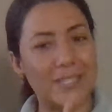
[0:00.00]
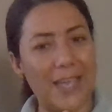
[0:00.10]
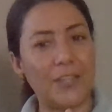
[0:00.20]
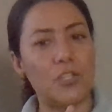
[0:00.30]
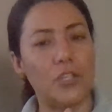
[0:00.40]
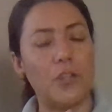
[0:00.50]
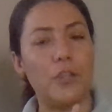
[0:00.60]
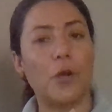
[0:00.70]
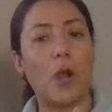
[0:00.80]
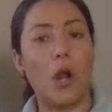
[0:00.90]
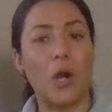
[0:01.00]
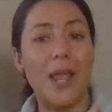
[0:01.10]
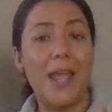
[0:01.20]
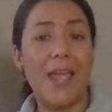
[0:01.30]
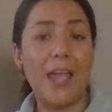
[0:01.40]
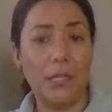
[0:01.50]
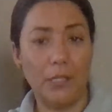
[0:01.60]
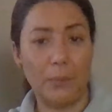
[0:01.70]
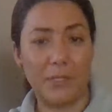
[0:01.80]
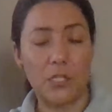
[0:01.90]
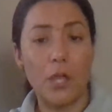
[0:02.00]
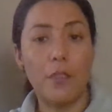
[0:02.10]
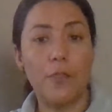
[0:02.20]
section there are elements,